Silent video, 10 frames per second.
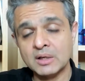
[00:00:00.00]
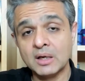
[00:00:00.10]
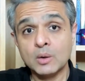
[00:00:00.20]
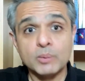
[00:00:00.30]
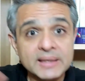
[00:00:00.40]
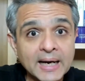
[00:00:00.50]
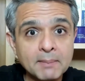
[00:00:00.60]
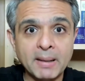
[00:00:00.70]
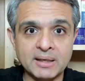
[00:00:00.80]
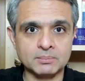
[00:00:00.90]
will get
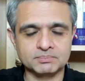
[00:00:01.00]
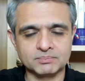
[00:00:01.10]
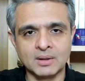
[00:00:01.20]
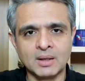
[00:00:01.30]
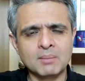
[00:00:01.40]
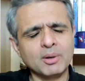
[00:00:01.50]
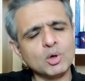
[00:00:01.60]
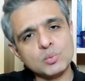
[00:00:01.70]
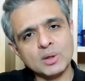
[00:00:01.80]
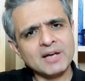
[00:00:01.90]
better.
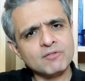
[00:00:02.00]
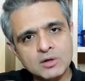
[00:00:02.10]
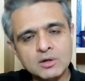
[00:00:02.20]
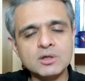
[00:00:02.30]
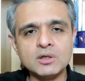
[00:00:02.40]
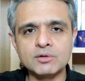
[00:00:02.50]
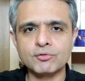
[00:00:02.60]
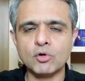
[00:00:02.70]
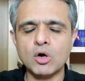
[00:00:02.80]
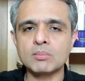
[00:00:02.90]
Because what I've heard
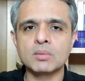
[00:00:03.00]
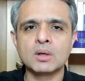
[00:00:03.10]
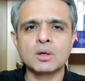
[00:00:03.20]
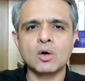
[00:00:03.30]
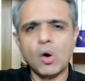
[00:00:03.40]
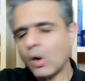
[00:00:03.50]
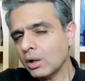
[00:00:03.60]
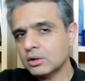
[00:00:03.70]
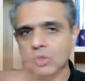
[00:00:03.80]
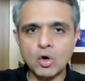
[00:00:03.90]
from
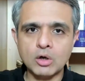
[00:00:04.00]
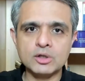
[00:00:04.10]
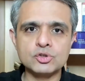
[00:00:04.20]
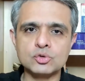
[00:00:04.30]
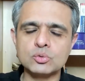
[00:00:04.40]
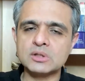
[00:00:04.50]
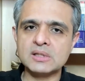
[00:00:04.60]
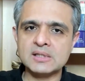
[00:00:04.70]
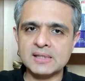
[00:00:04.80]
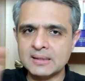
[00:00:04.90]
all the college
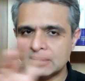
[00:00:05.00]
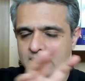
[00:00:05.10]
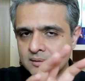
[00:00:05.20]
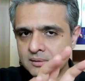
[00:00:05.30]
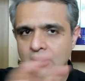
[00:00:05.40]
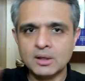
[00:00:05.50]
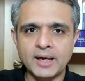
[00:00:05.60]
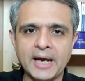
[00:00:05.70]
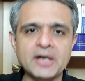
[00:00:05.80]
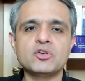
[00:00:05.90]
students and the
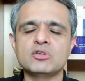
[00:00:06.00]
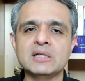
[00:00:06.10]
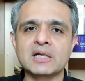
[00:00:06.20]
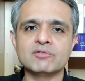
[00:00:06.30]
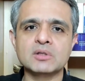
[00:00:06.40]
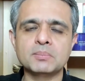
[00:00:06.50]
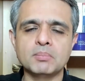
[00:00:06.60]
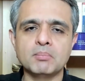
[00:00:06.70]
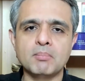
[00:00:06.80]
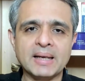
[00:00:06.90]
entry-level
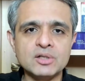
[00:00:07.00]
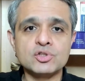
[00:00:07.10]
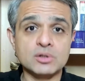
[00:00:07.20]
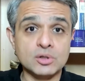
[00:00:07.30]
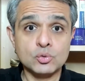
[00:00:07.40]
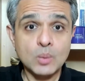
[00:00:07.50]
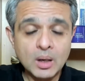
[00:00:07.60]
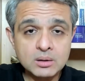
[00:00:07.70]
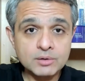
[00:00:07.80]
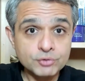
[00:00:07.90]
managers who
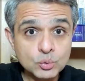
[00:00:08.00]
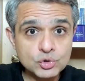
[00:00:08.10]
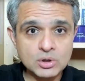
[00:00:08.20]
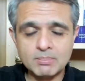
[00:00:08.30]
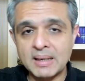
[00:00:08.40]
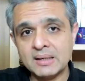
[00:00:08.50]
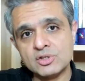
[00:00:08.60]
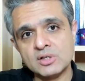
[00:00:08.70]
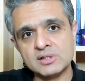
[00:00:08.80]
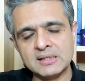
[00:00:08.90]
are the future
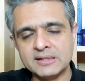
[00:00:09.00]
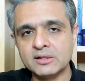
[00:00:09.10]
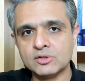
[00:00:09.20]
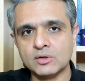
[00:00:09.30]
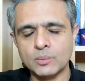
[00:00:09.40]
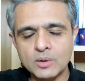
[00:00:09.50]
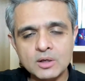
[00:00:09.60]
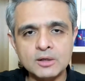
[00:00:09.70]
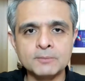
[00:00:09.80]
managers and leaders of the world,